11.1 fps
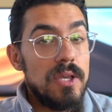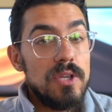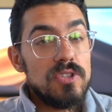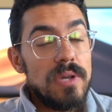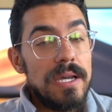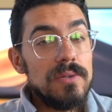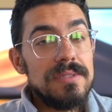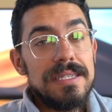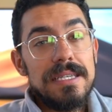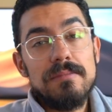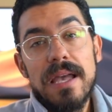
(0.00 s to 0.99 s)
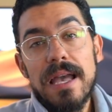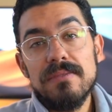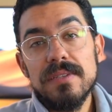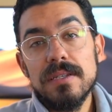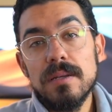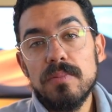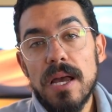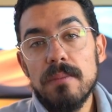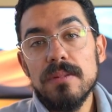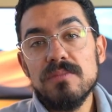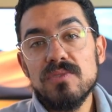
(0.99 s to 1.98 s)
So I don't see him having
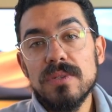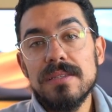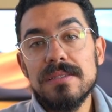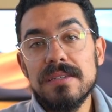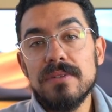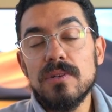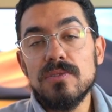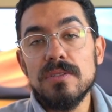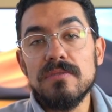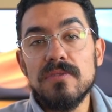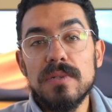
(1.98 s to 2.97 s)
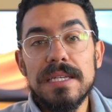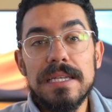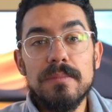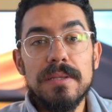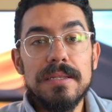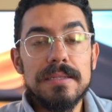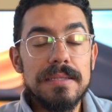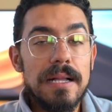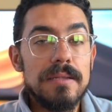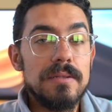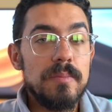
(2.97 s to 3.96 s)
problems with the $748 billion
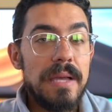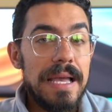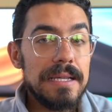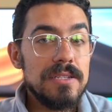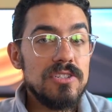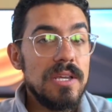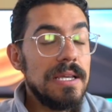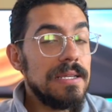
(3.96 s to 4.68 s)
package.